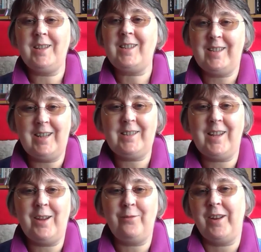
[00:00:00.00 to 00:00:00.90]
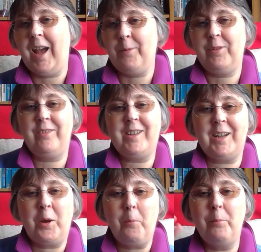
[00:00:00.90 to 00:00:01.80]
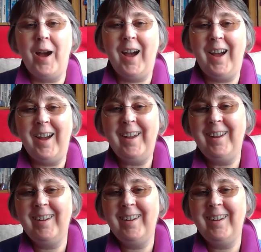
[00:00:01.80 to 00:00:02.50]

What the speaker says: stay safe and happy reading. Bye!